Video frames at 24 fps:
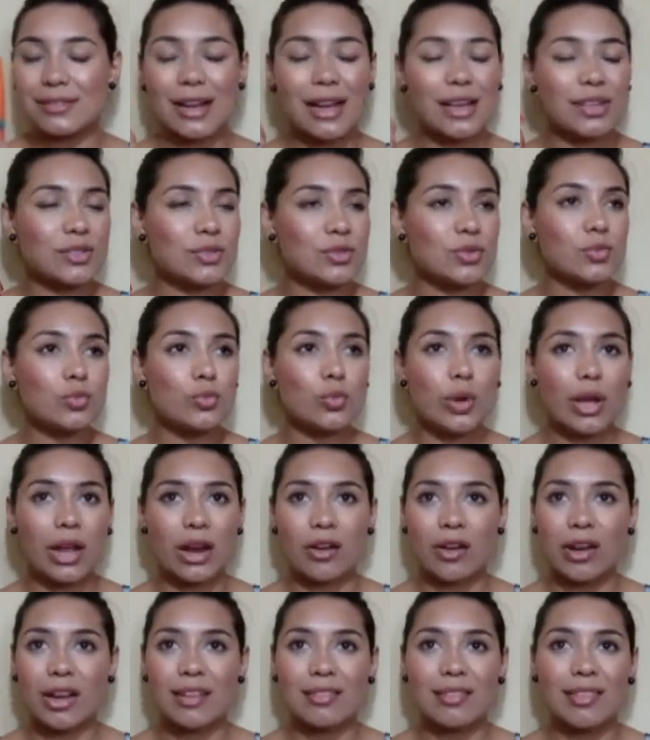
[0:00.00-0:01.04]
I swear
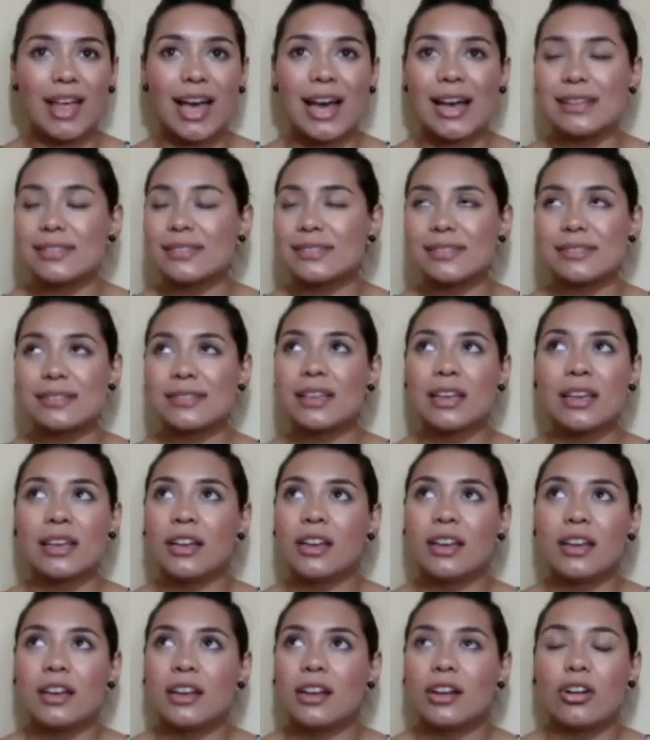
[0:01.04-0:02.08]
it lasts
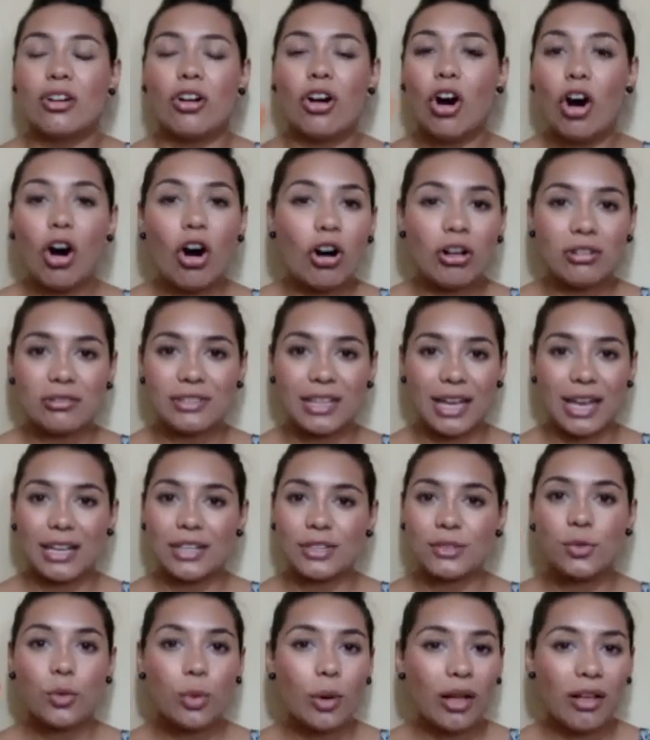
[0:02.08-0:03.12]
all day,
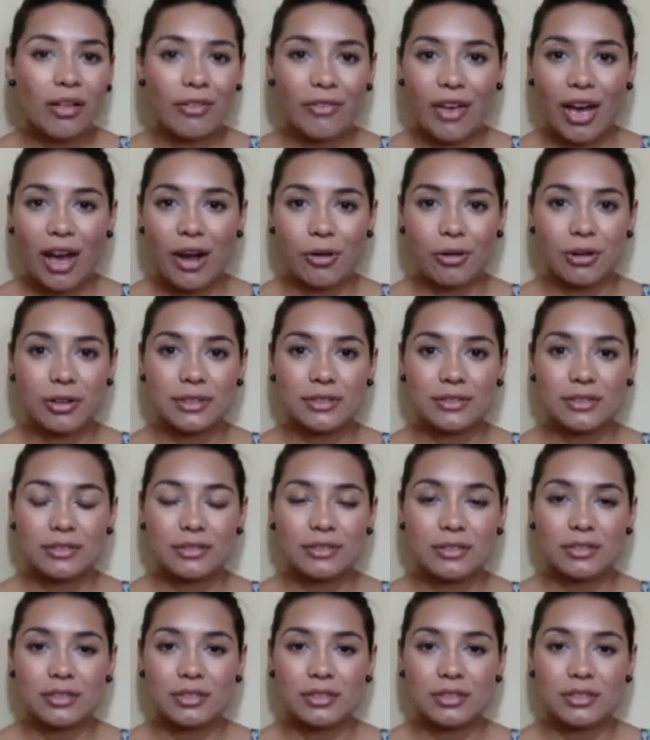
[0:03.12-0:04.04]
12 hours.